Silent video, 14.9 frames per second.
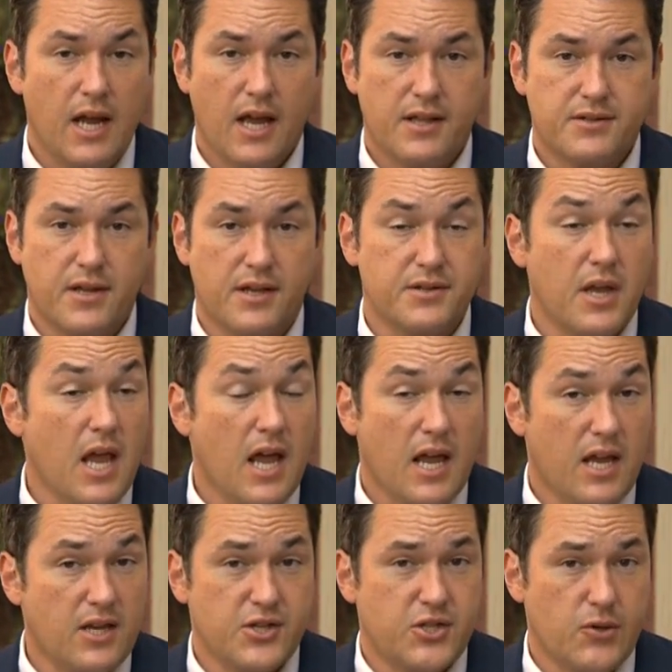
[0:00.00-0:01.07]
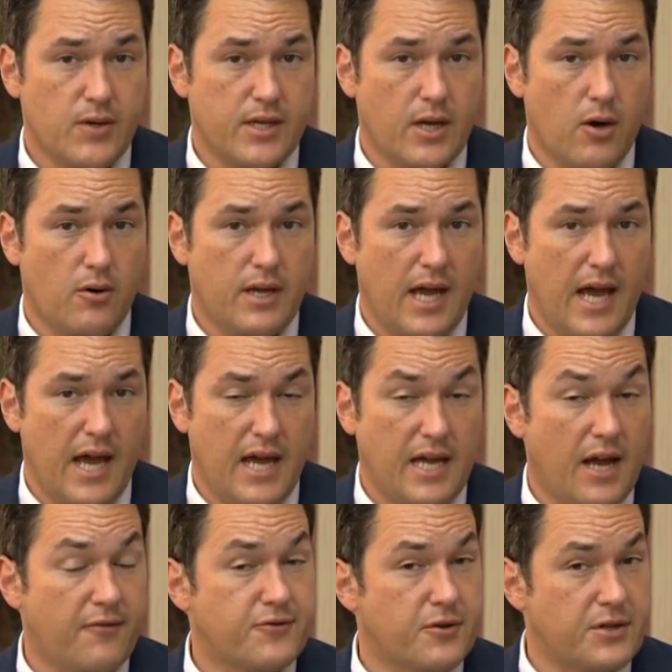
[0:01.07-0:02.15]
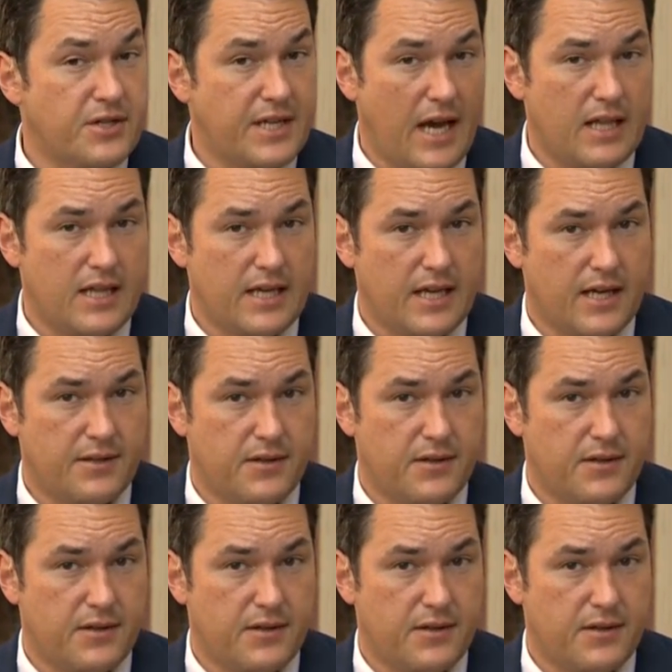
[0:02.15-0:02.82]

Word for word: and says he's doing okay after yelling